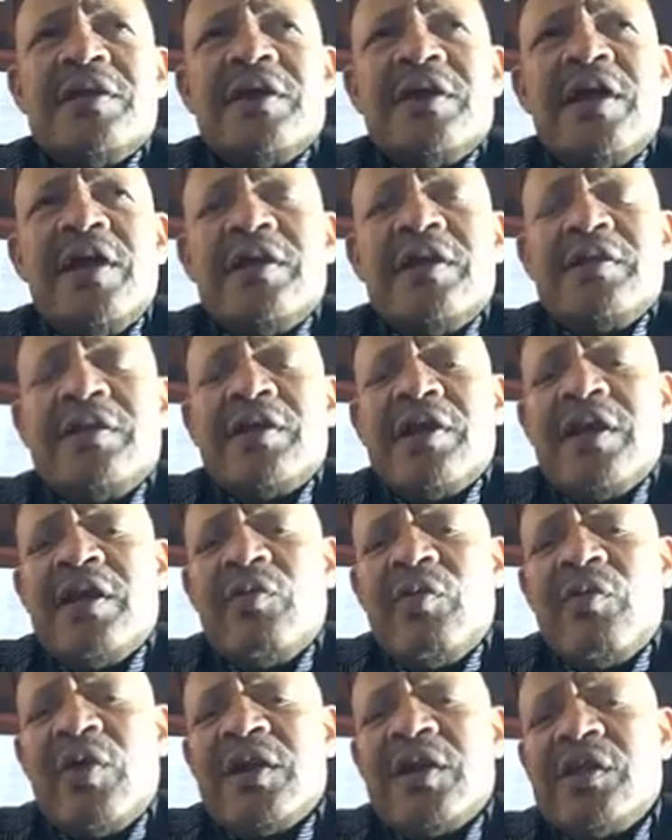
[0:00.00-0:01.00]
And
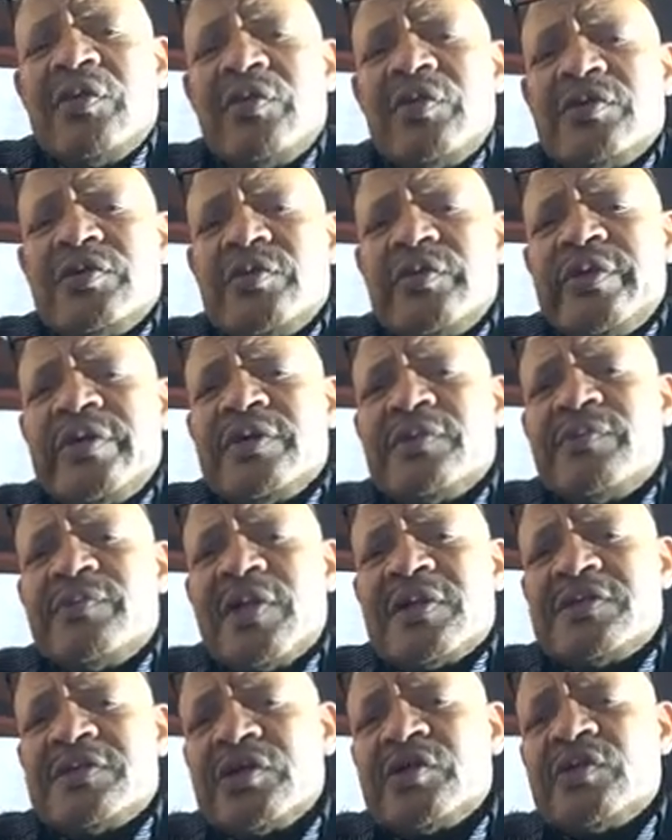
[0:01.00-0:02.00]
what they were doing,
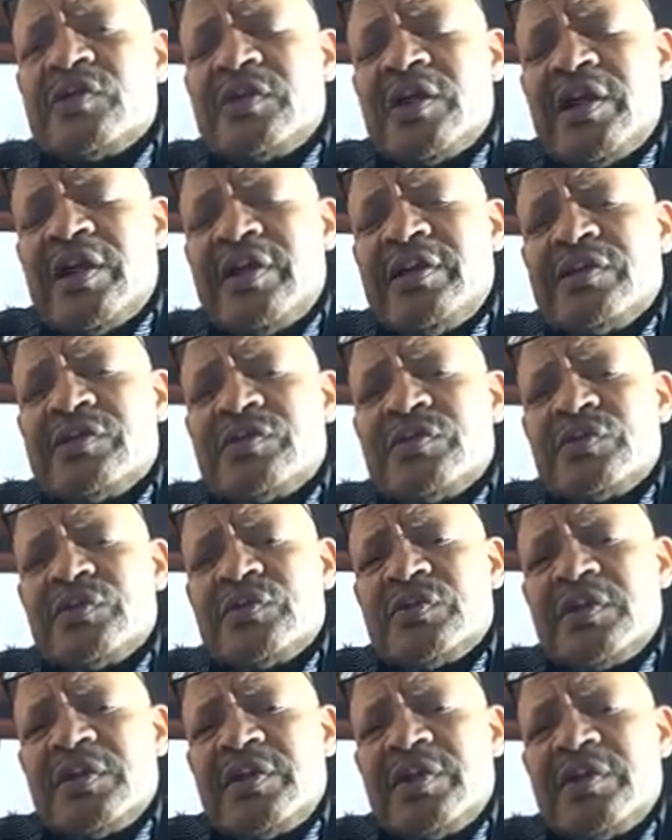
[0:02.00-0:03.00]
particularly
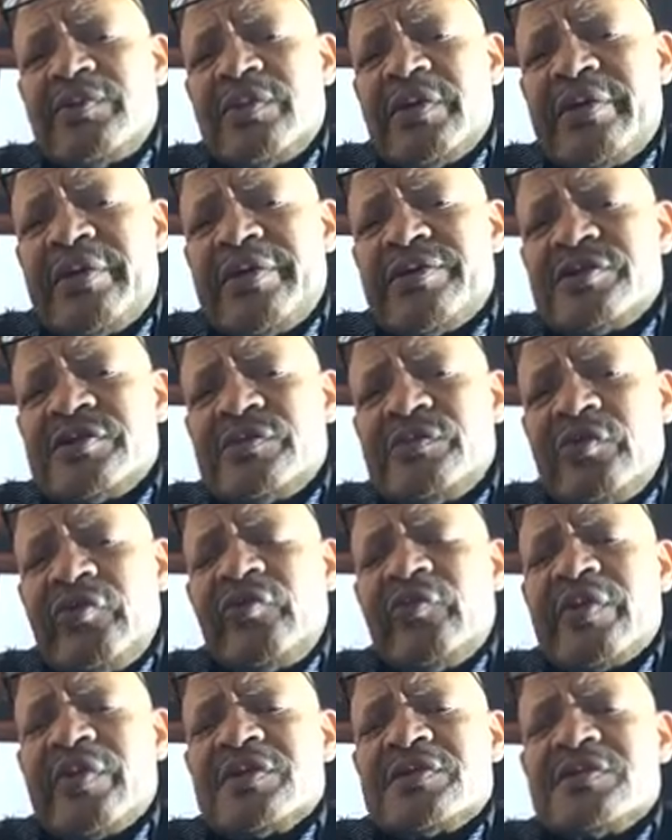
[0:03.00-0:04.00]
to the liberation
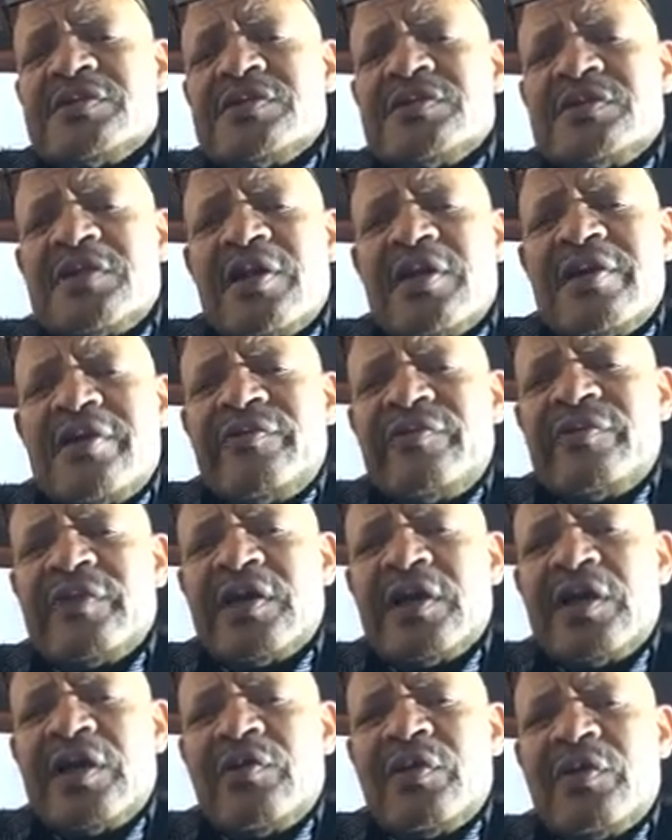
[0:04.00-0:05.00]
movement in South
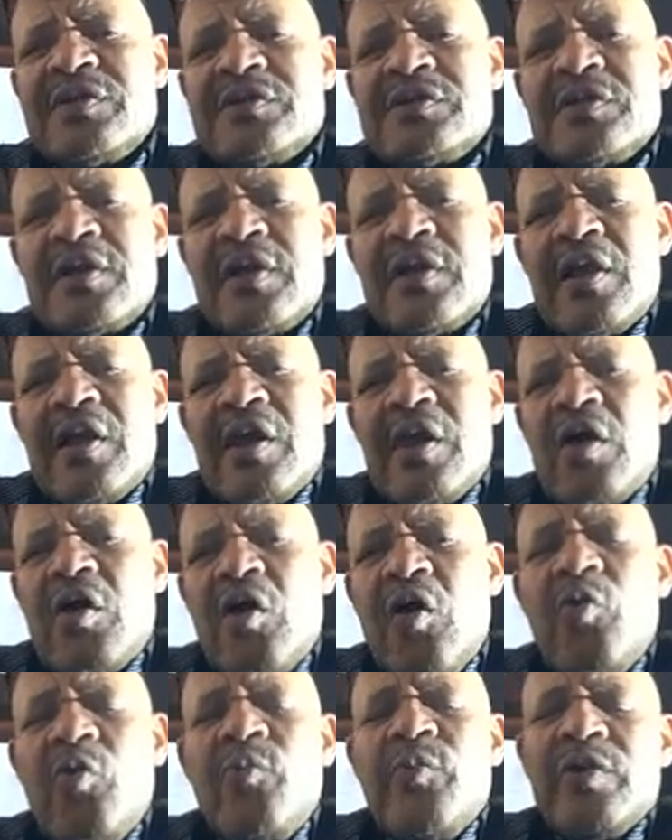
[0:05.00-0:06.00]
Africa, was
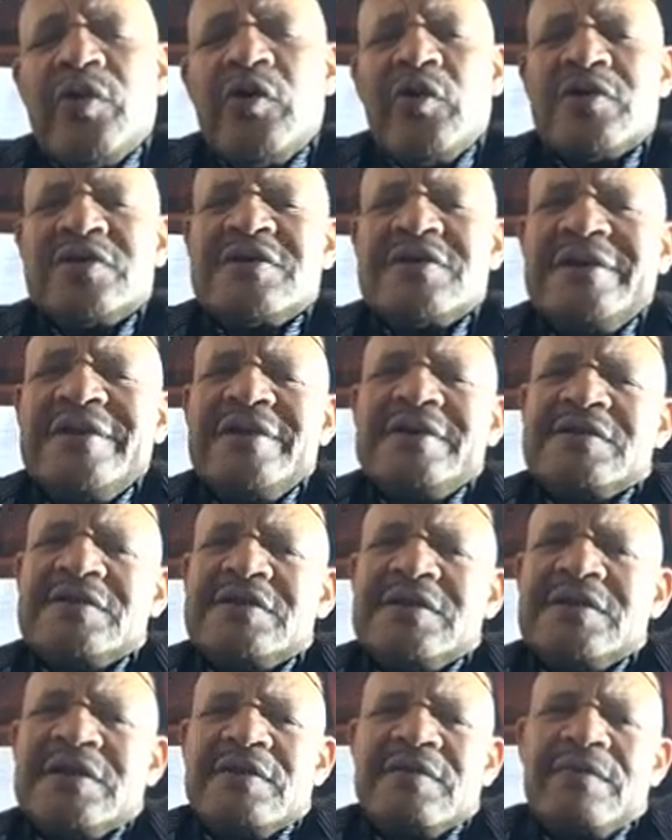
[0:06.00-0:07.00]
open
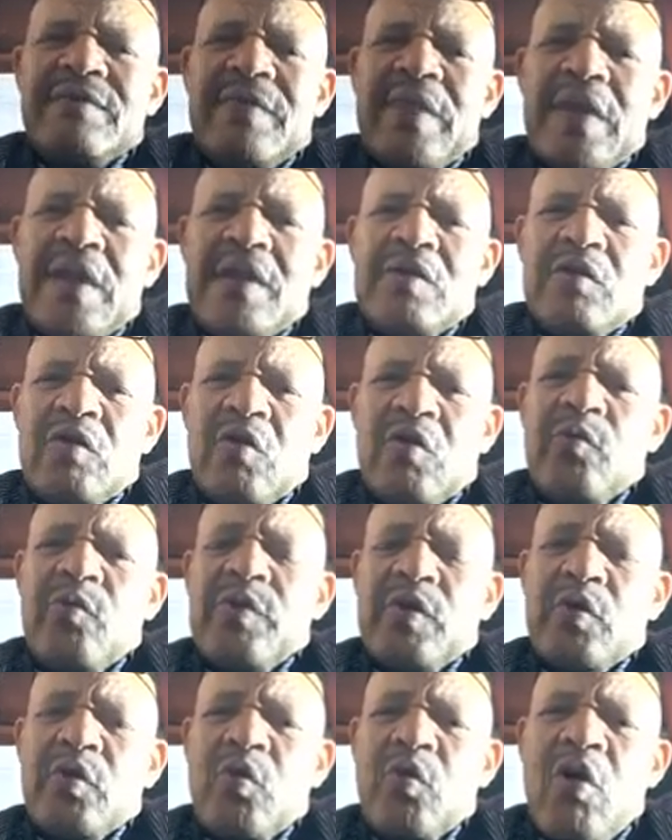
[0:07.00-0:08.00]
hostility and
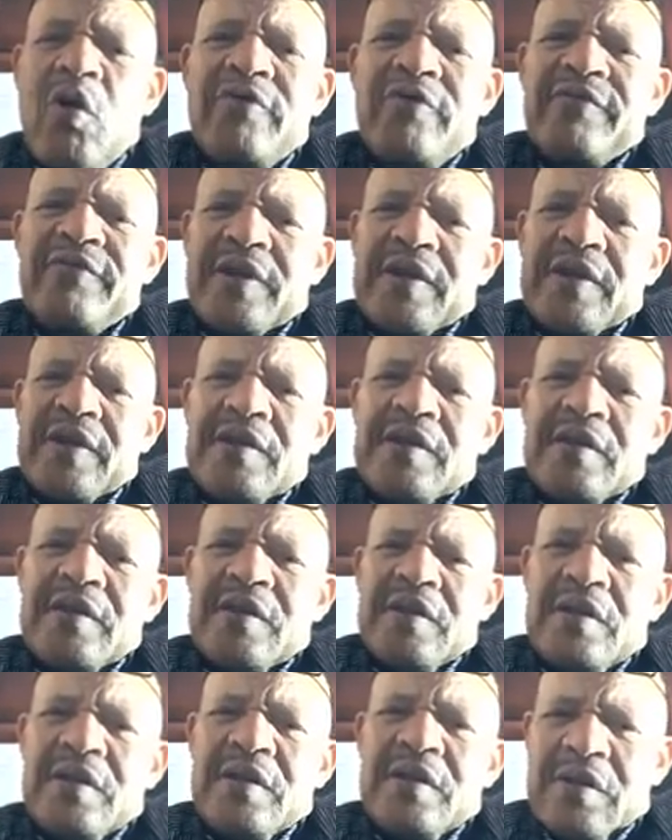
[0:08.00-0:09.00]
open warfare.
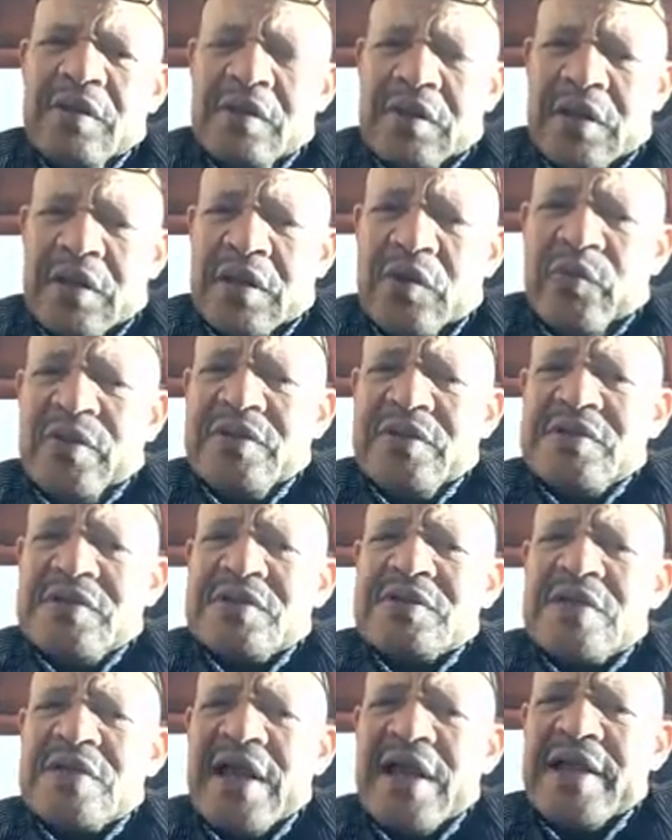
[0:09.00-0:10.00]
And we
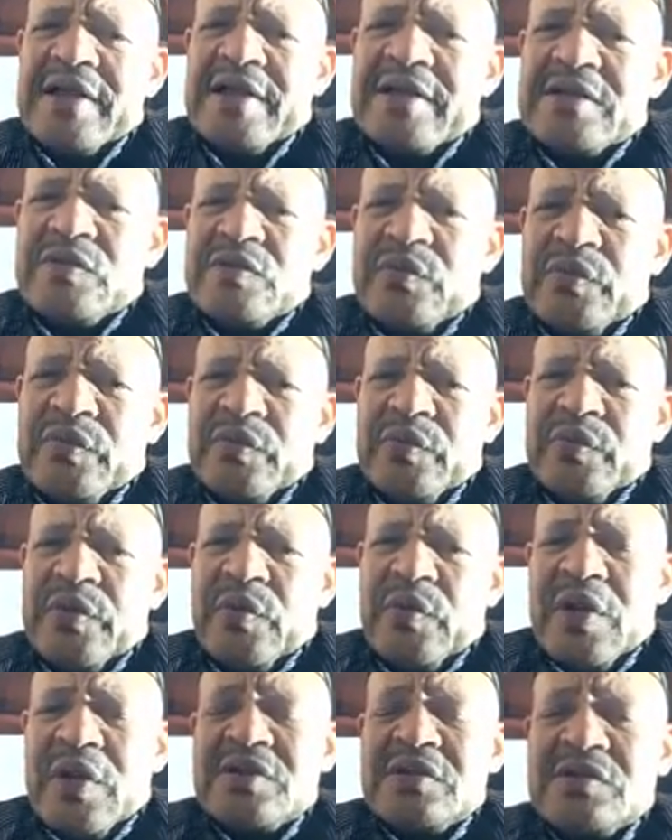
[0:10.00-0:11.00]
decided
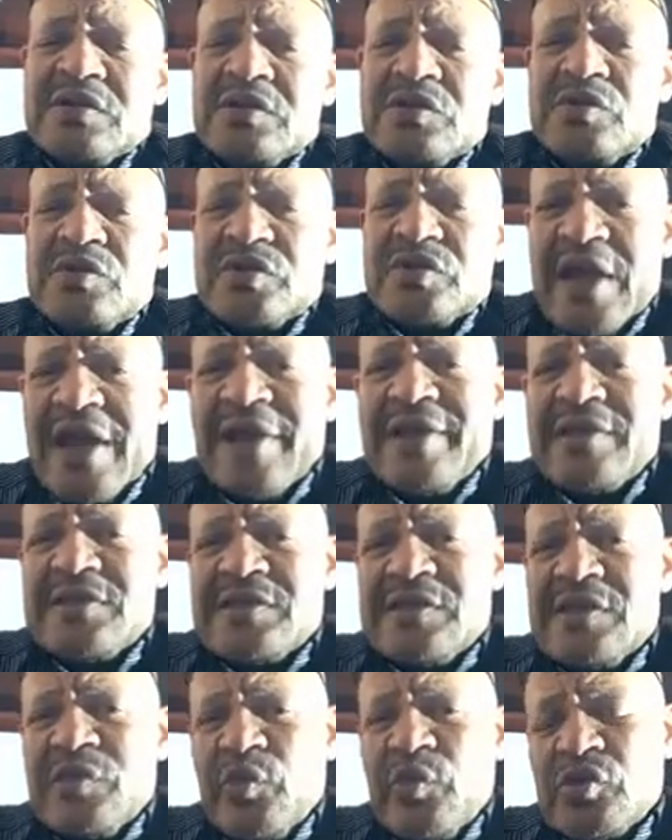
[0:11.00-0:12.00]
we wanted to
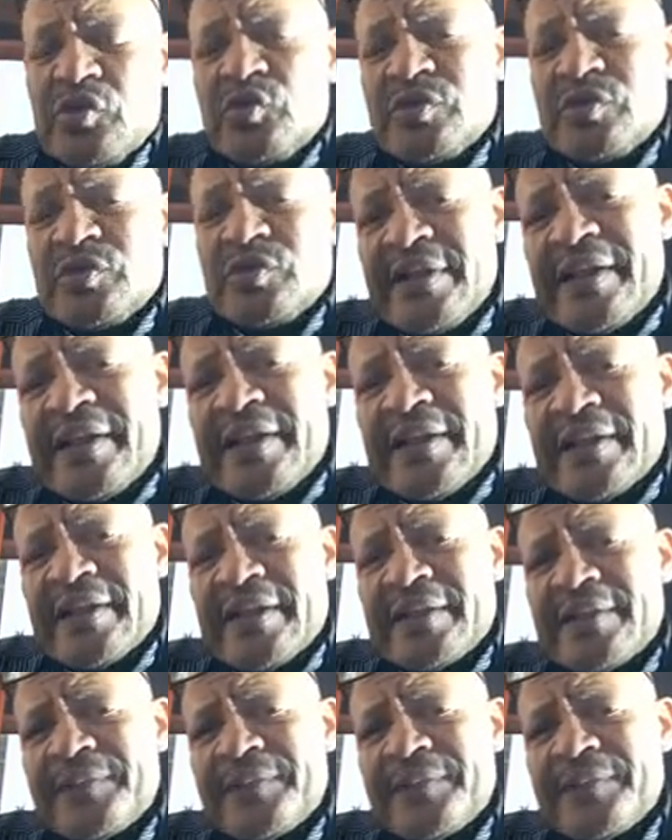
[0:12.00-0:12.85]
challenge them, which we did.